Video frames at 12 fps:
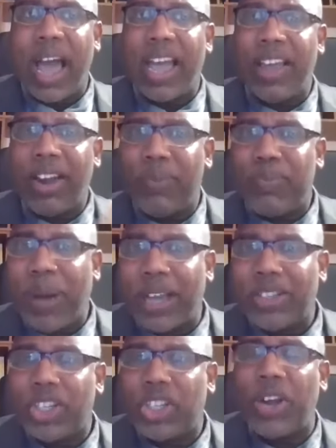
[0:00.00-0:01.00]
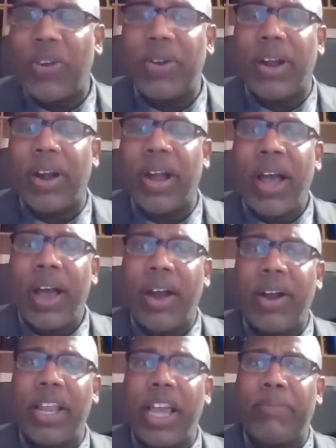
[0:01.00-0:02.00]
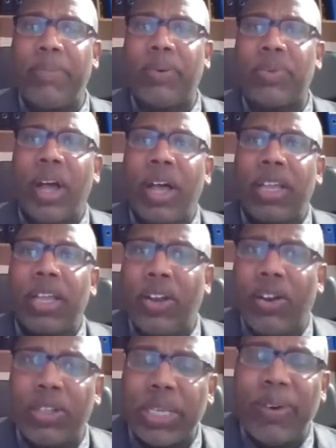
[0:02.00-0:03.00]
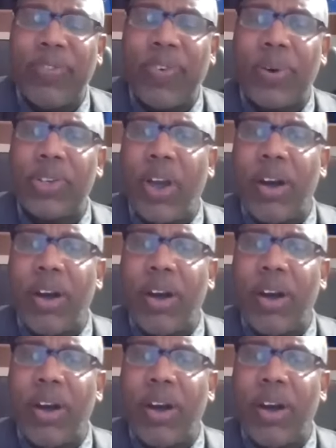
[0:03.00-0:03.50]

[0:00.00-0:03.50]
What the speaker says: I heard Pastor sharing earlier about, you know, some of our